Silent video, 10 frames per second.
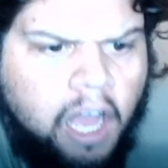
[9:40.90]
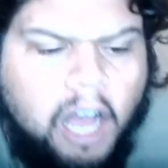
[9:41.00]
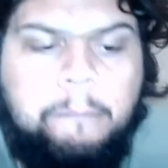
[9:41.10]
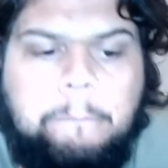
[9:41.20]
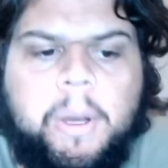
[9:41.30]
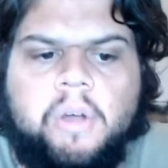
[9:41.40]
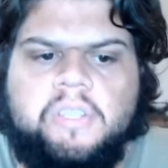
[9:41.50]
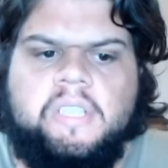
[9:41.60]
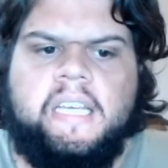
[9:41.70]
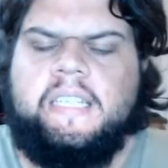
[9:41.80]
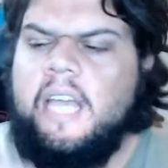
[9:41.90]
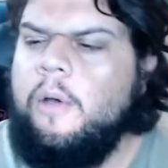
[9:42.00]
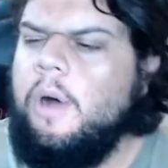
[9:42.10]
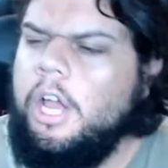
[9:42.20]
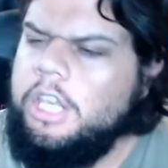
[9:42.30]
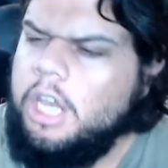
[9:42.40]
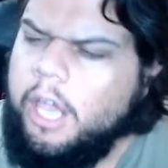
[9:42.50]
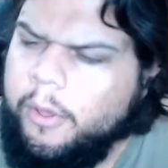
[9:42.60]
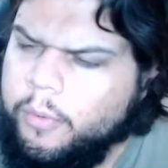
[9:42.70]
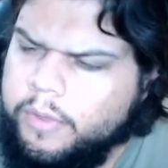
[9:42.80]
Unbox Ditto. I
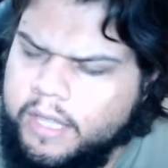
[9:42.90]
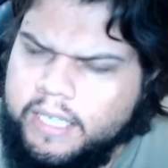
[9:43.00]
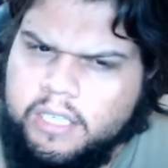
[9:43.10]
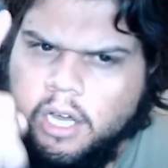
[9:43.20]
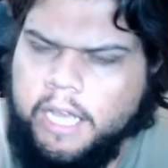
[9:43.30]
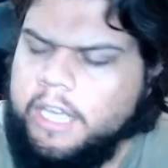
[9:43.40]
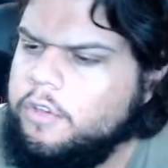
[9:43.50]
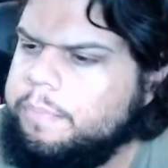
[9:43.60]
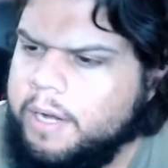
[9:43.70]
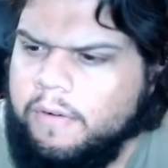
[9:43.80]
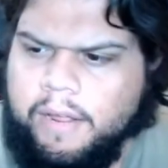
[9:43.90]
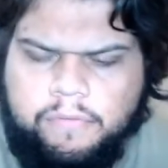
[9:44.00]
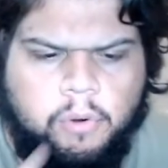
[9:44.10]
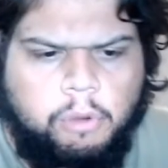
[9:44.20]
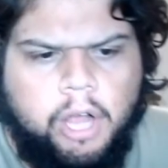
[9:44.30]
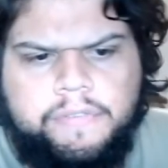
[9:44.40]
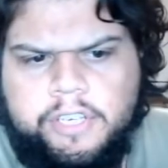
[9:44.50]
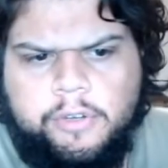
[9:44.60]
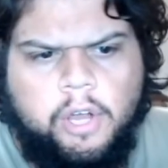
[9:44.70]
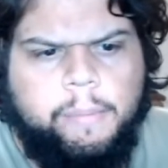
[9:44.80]
know this guy. You've been around for a while. I've
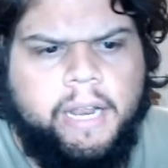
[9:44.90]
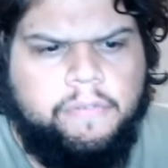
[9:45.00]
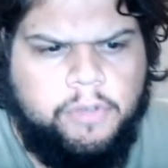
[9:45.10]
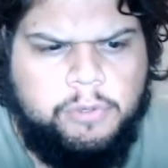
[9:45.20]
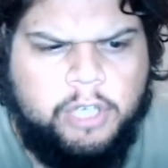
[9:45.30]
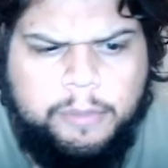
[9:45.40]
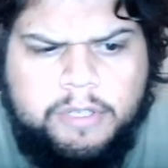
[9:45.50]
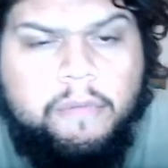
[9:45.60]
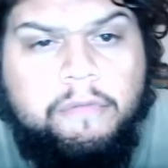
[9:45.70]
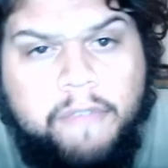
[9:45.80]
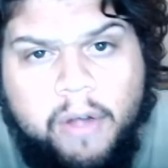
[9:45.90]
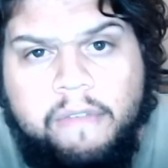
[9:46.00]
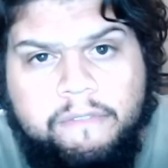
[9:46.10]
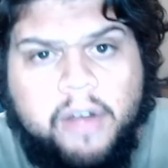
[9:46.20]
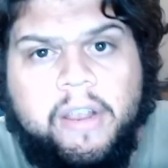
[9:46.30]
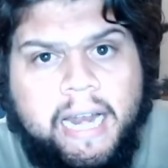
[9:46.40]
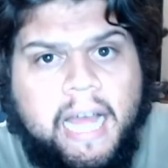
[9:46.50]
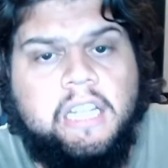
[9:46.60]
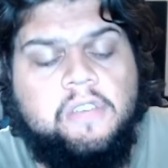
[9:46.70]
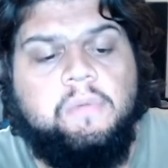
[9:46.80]
seen you comment a few times, so I'm very, very
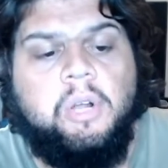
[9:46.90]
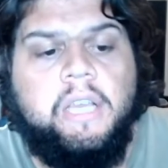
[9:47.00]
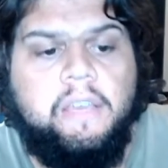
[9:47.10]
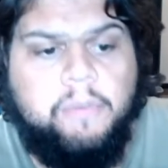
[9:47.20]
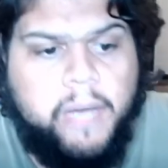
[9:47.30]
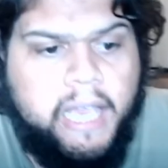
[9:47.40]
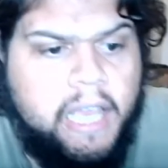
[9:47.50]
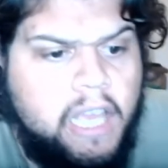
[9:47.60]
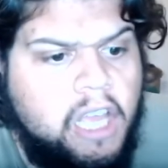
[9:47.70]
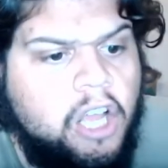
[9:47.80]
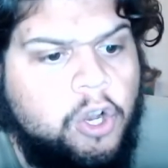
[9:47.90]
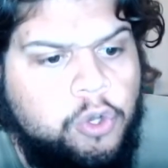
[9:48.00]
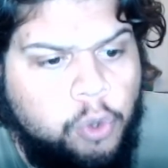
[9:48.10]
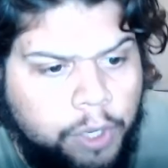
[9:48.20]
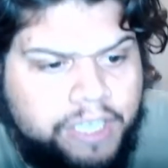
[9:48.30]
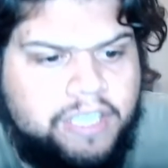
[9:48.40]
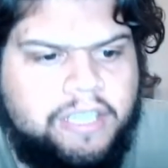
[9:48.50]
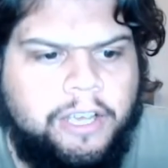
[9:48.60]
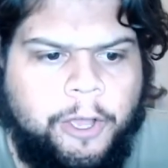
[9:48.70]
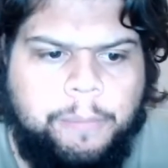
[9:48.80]
glad that you've won a giveaway.
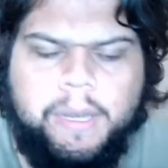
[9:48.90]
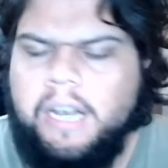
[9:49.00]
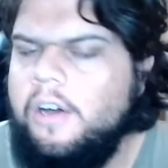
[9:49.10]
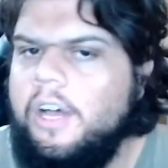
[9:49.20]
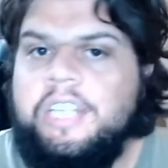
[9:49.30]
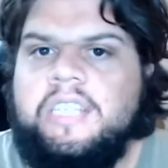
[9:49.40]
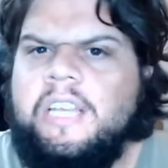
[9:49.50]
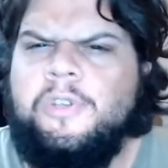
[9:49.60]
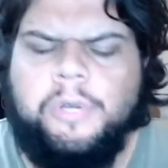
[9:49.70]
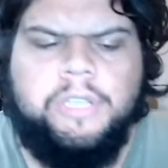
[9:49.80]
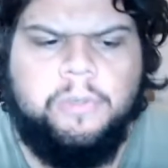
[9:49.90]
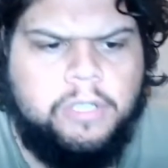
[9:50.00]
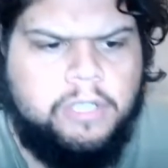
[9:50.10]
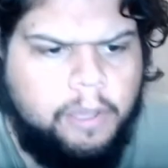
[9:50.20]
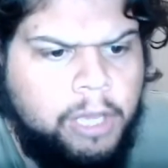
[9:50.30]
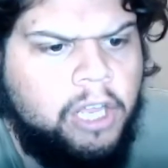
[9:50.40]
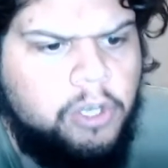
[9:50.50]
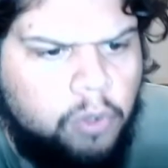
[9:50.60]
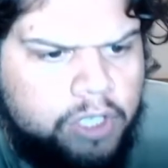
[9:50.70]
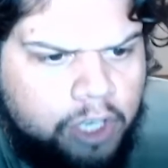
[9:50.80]
Noise opening. Oh, I say noise all the time.
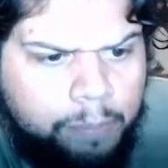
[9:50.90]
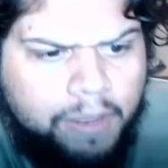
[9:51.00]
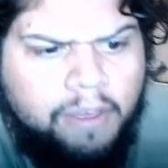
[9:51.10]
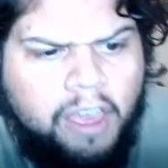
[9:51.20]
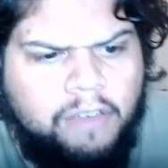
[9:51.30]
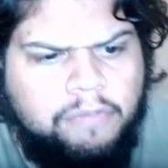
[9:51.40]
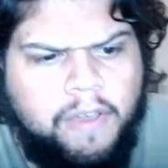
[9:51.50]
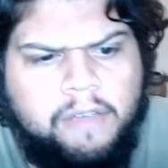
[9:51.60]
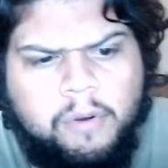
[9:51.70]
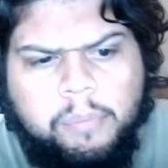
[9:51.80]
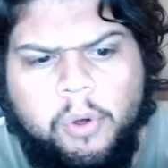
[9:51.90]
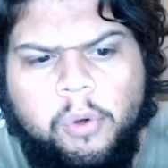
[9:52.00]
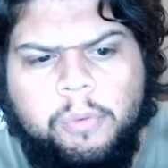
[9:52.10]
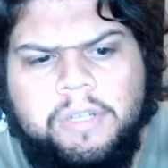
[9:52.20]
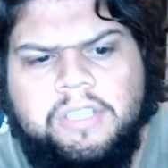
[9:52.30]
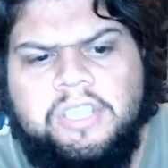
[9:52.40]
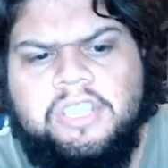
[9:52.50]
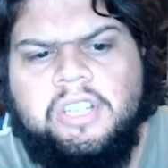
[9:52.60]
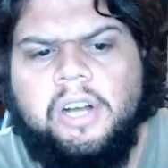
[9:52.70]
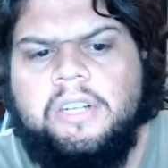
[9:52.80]
Noise opening. Favorite pool was the
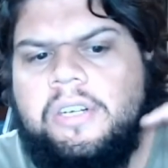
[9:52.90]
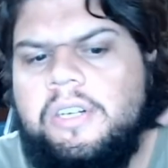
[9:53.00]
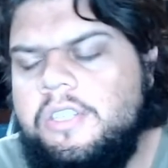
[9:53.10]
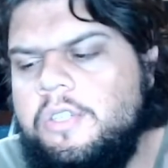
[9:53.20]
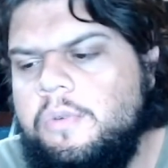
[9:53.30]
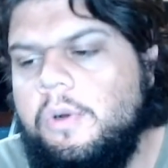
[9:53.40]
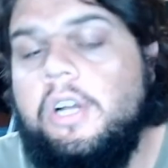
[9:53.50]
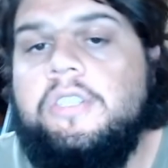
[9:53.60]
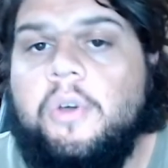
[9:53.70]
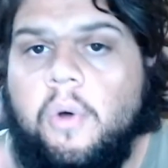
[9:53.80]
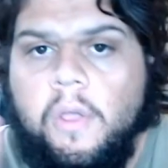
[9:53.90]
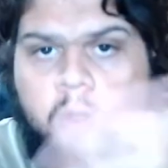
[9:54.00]
starter Squirtle.